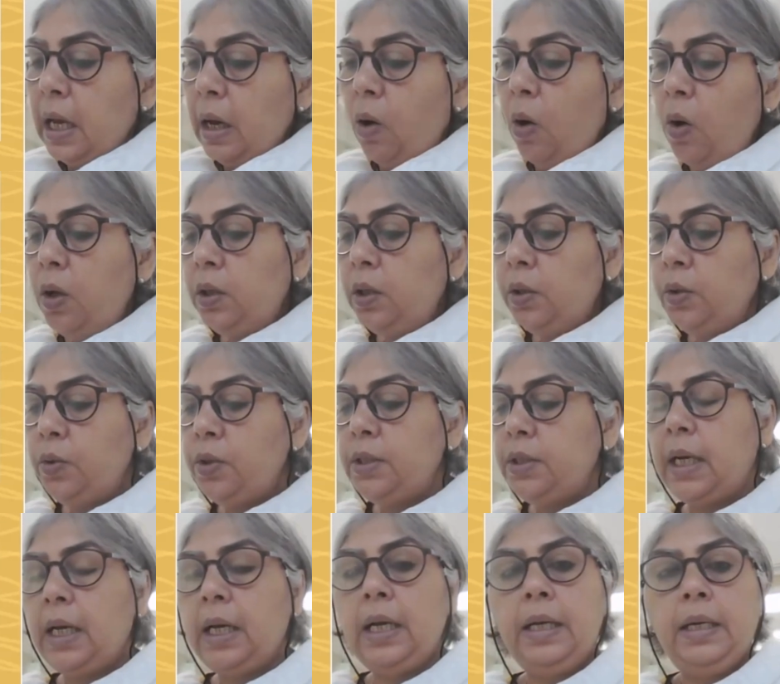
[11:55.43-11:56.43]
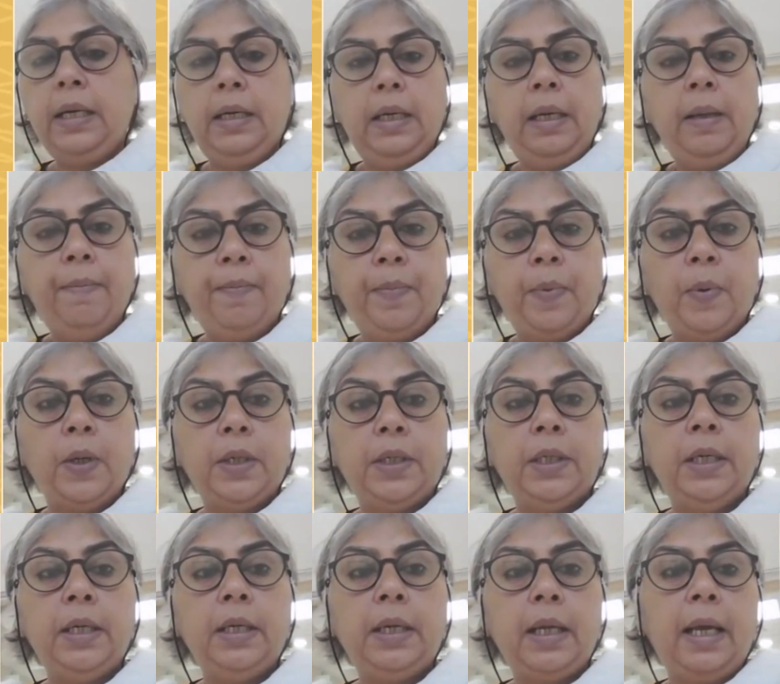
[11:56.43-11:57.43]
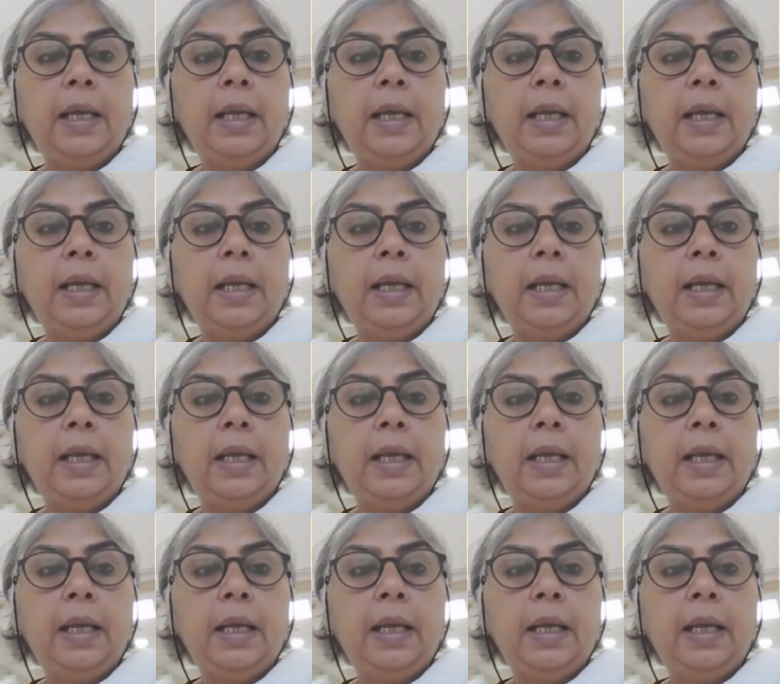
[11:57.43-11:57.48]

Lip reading: all those are important.